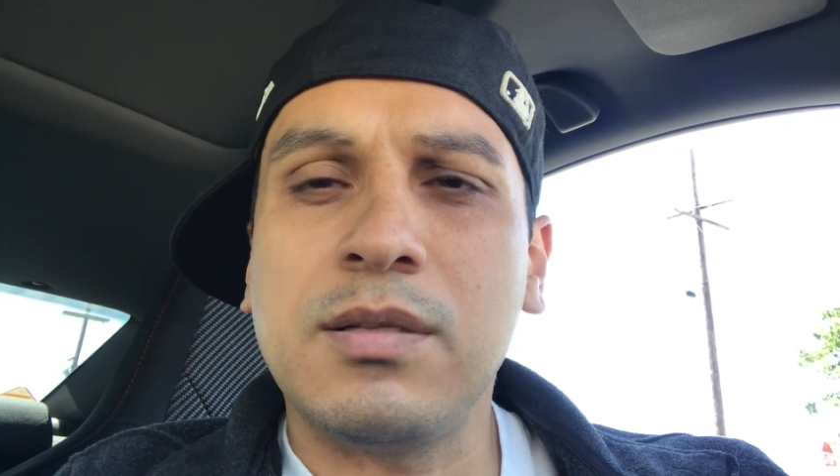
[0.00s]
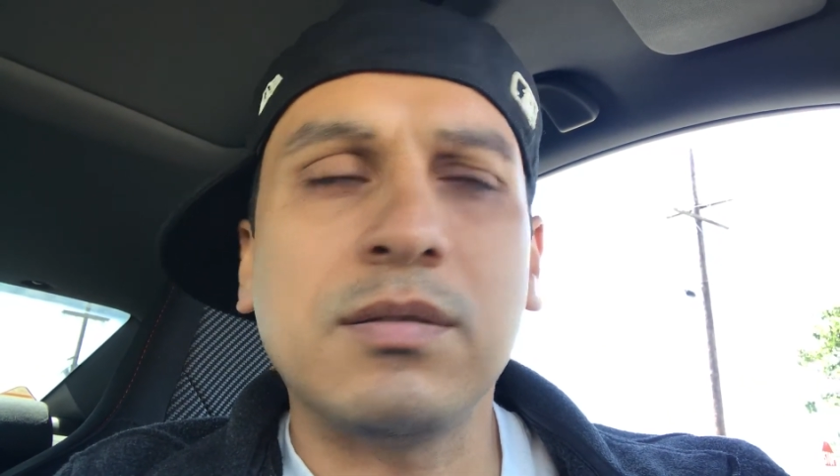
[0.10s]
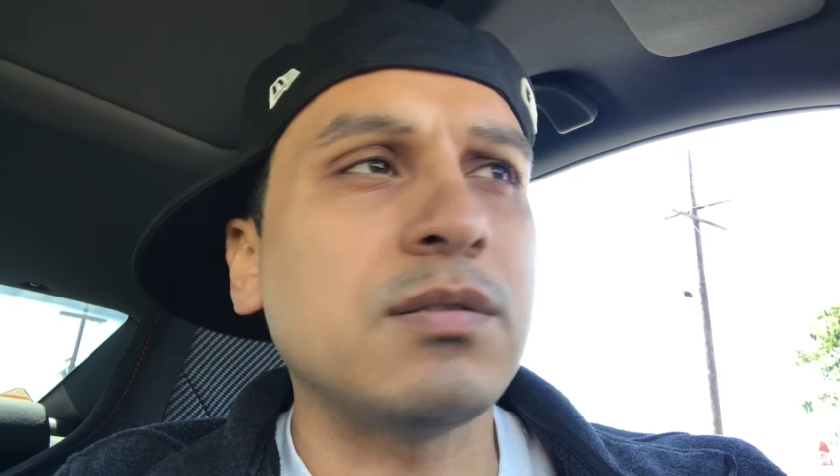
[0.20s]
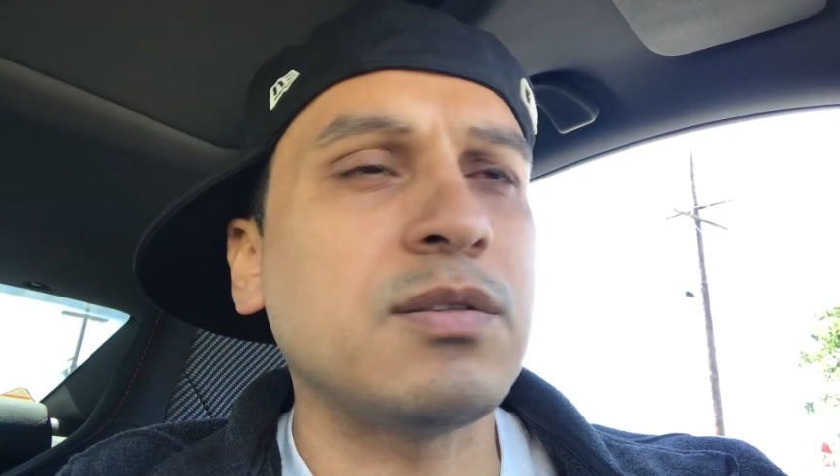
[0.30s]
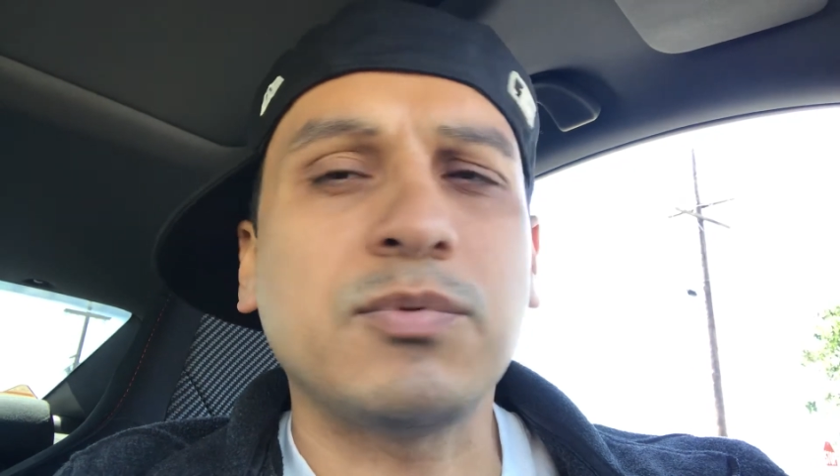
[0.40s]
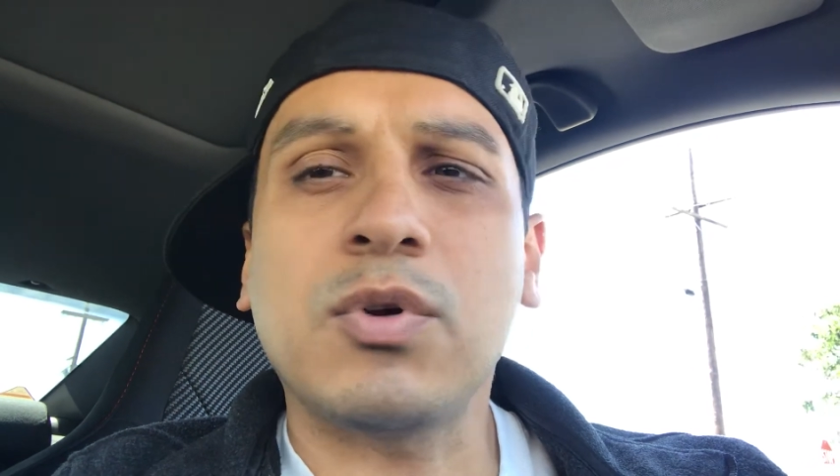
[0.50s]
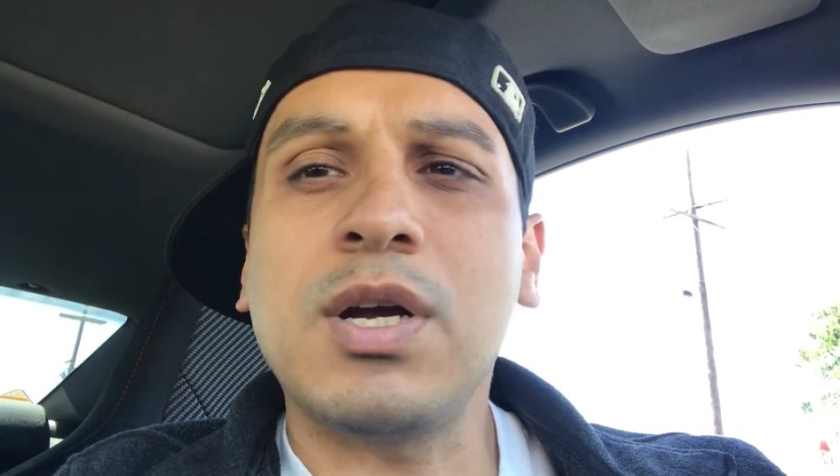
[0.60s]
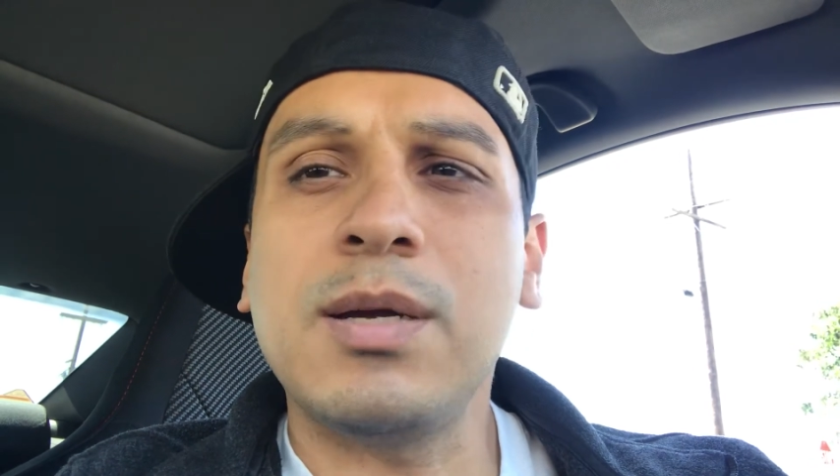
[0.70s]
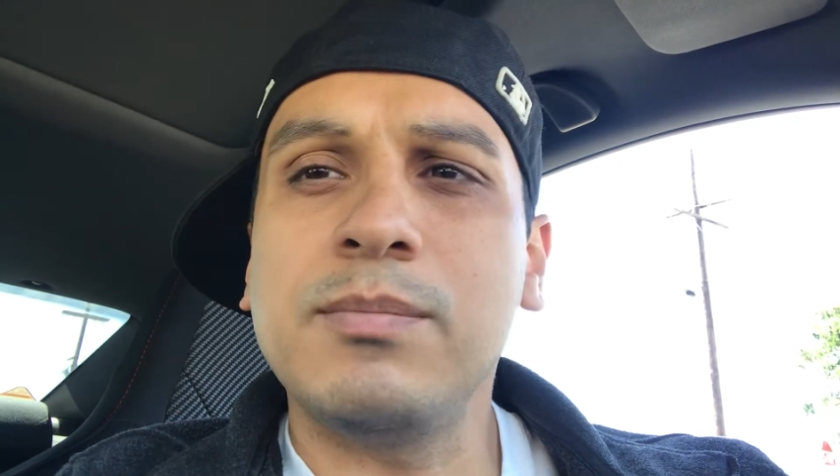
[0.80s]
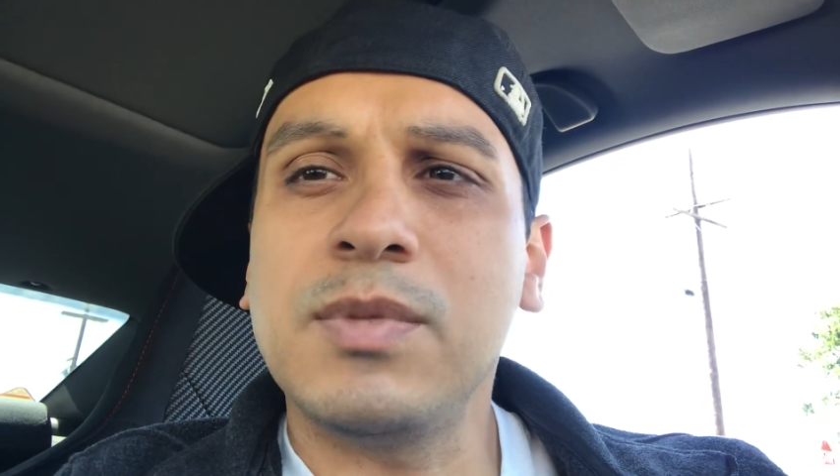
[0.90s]

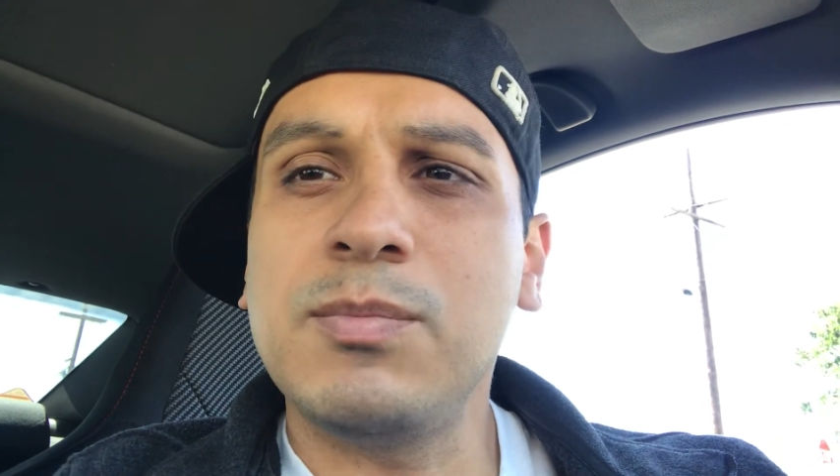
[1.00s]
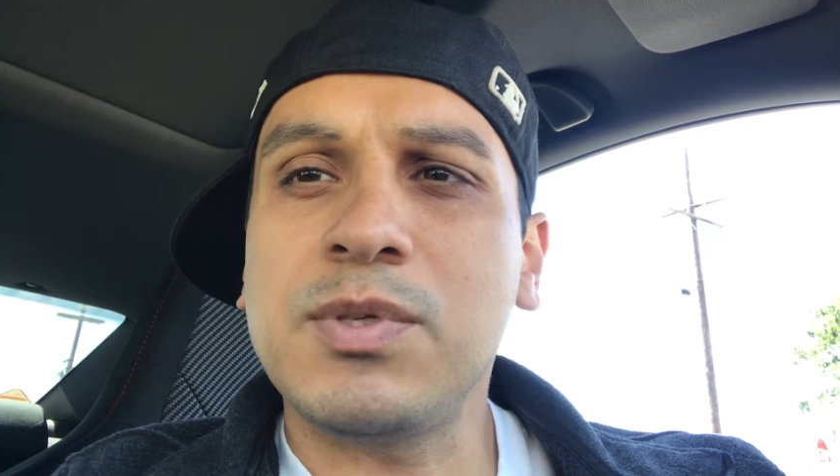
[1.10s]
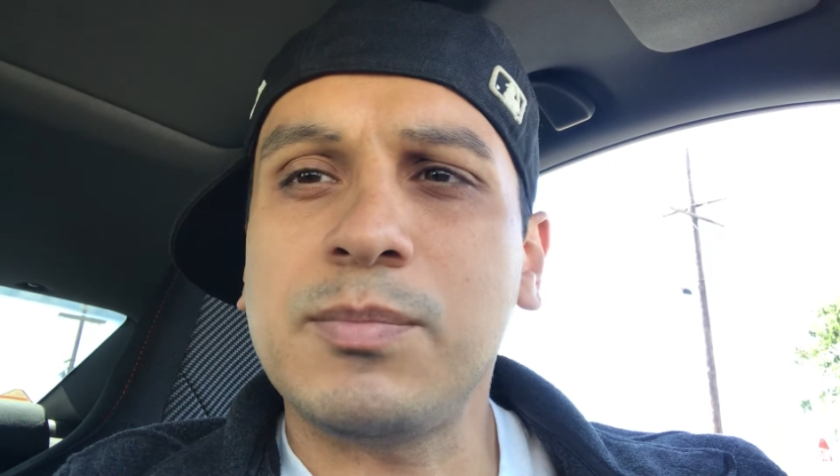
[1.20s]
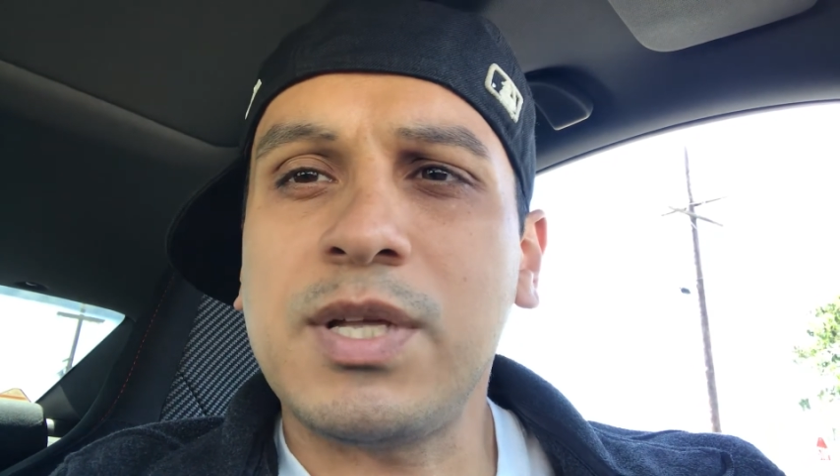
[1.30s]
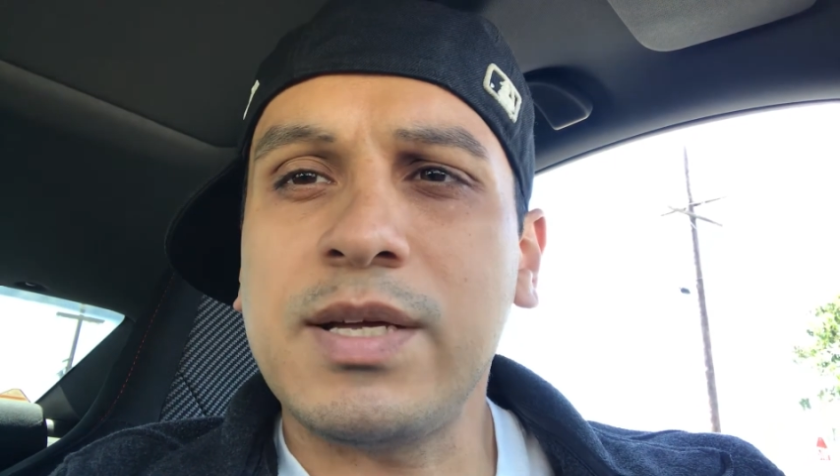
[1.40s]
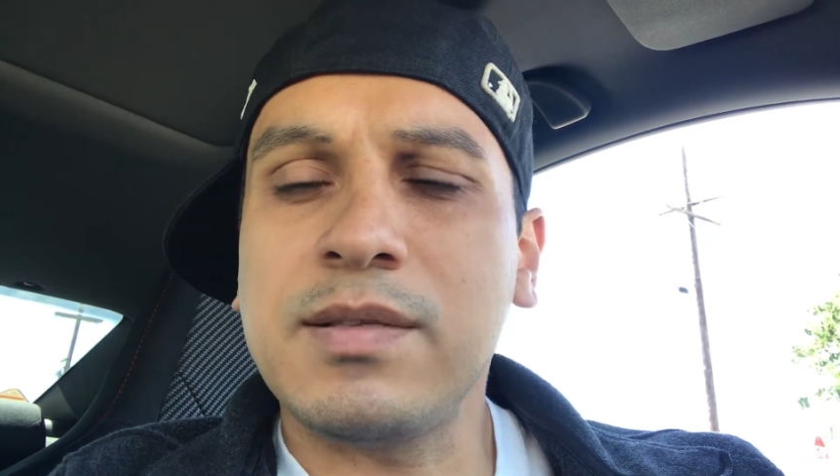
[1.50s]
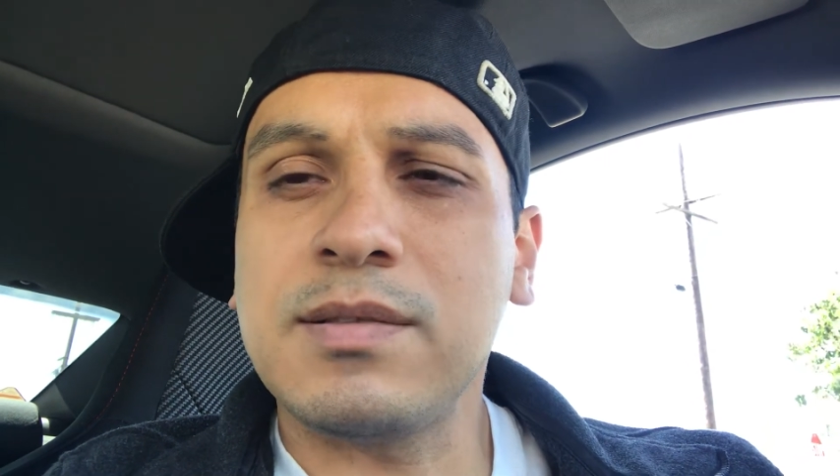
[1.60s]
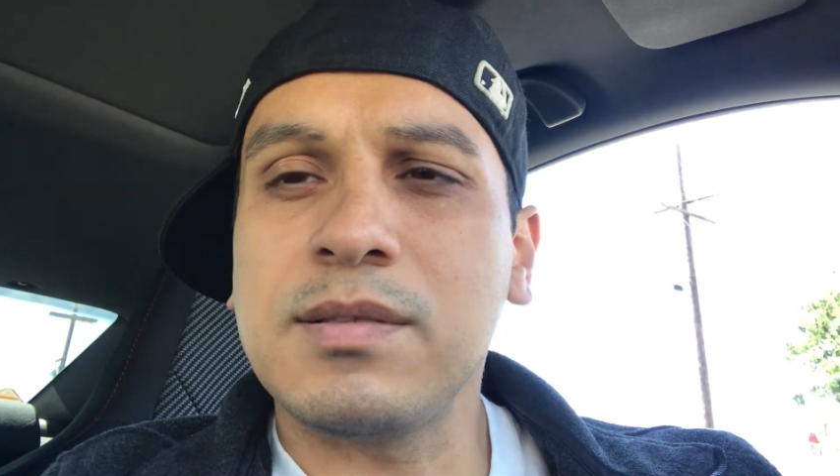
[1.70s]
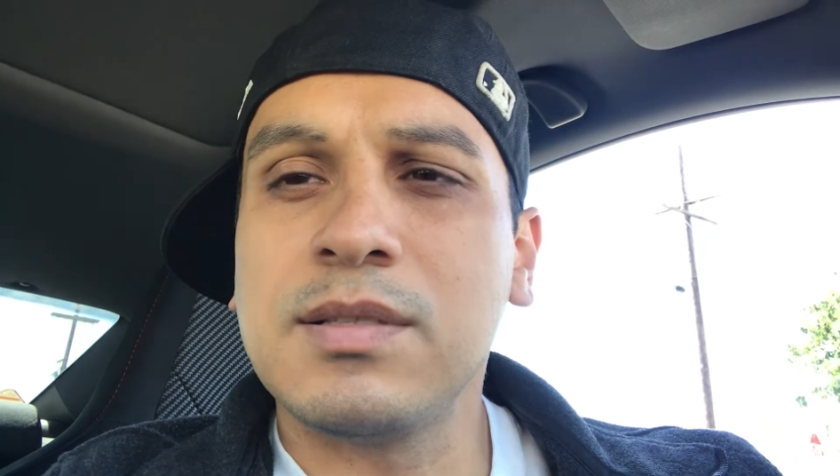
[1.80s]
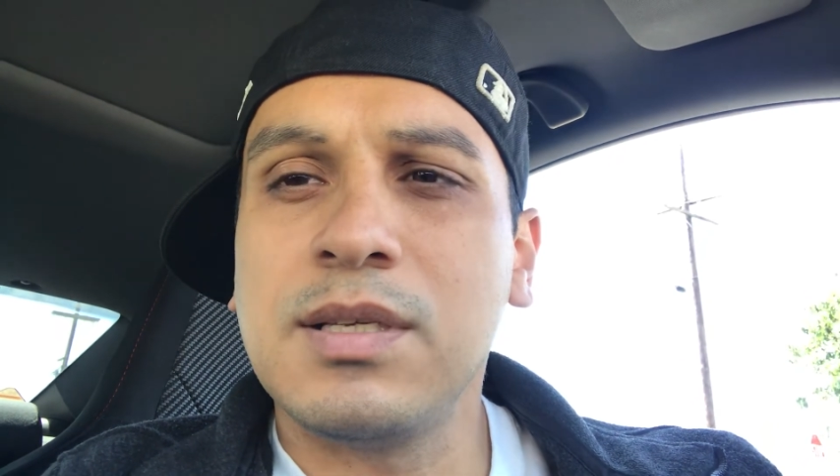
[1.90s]
subscribe, give me some likes,